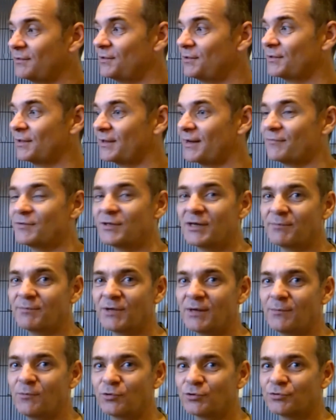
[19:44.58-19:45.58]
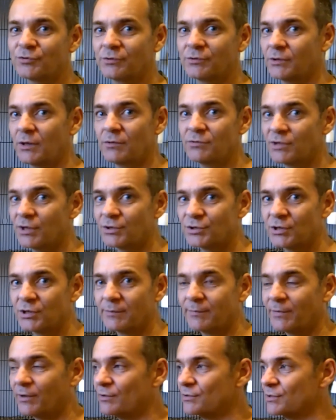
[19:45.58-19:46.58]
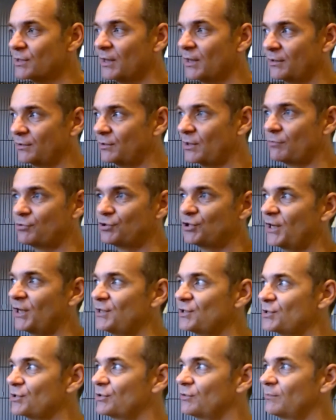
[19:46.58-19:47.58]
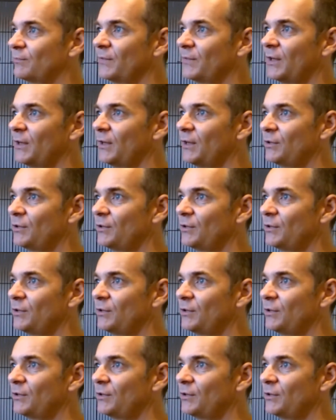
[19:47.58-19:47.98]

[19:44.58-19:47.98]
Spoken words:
You don't have to give them no touching the birds, no chasing them.